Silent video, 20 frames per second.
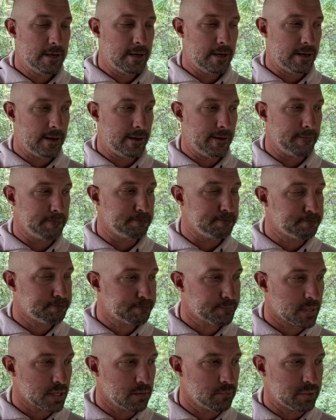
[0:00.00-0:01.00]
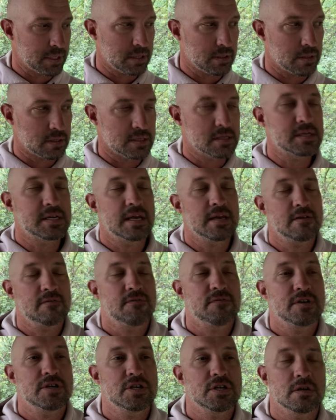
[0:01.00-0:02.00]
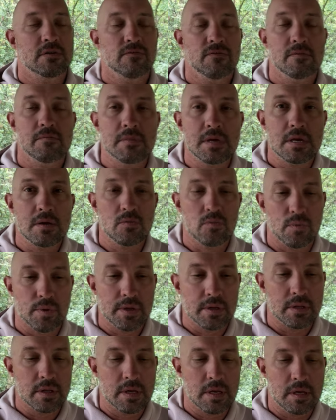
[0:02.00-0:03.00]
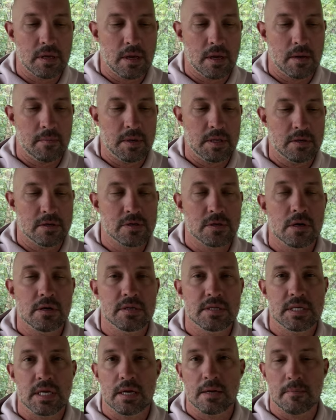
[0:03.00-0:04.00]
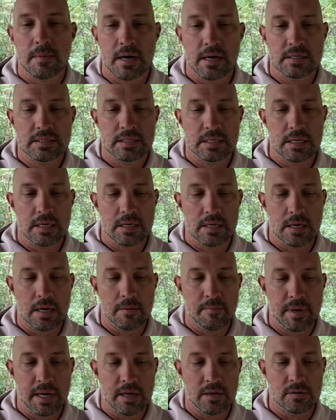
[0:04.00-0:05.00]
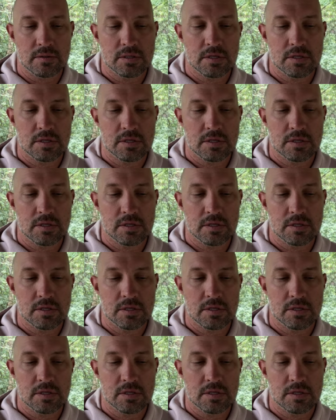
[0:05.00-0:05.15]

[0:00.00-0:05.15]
But the state of fishing for me, really, I mean, there's all this animosity about